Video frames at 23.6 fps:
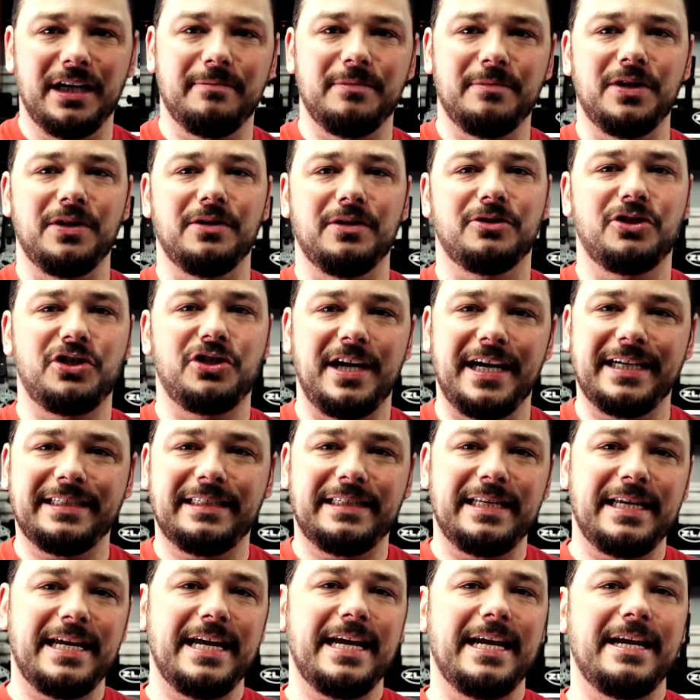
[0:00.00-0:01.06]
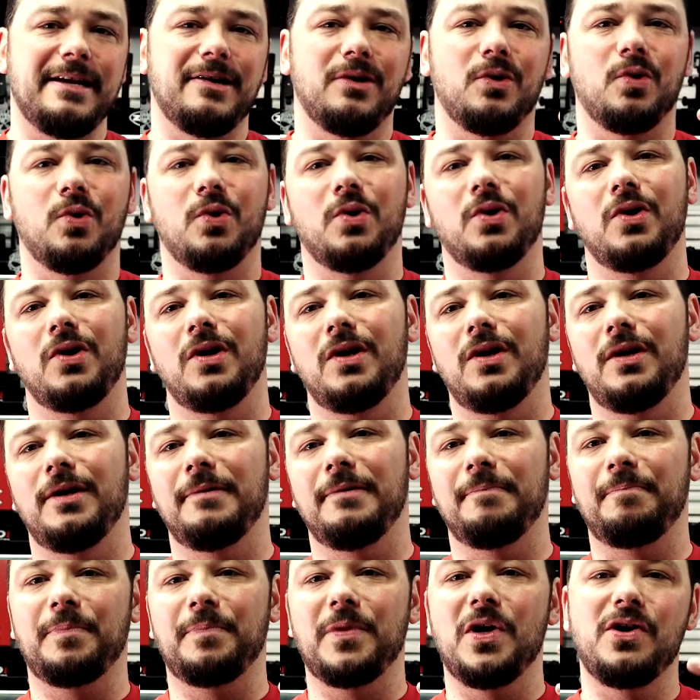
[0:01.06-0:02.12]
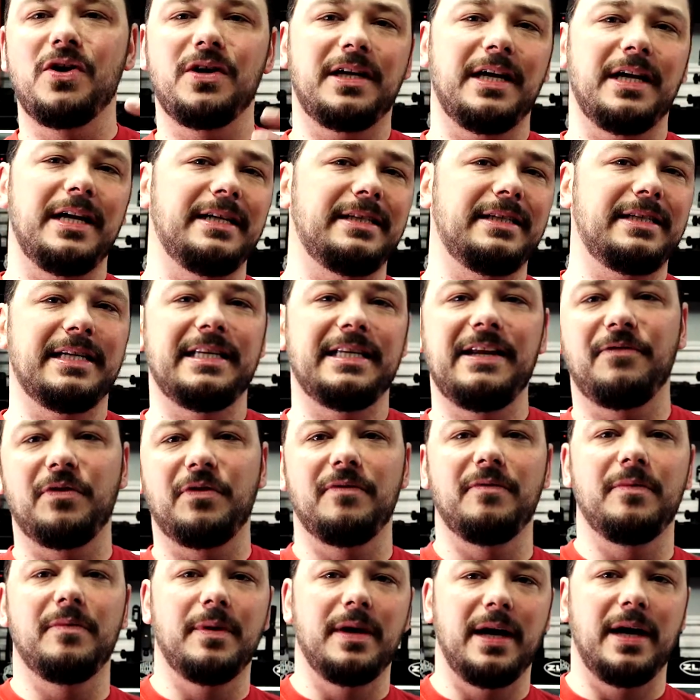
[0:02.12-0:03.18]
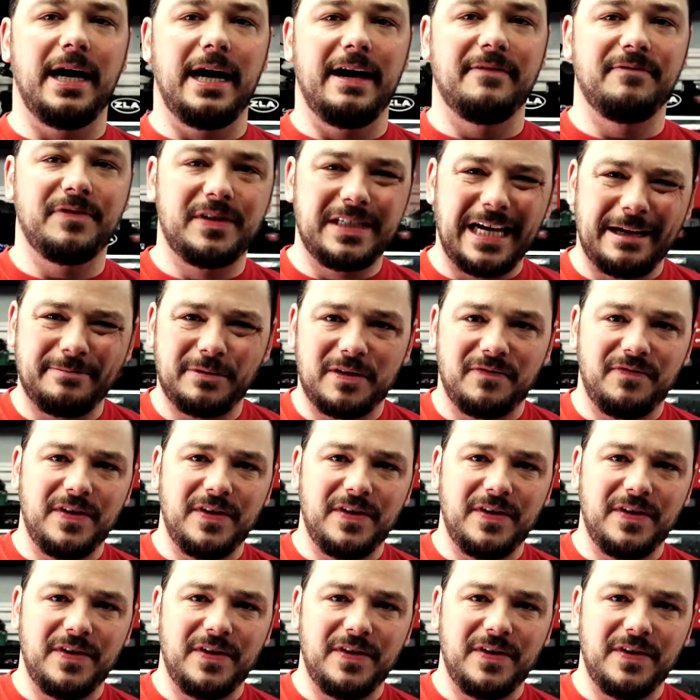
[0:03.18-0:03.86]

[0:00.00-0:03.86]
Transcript: them to their chesty or hooking it to different types of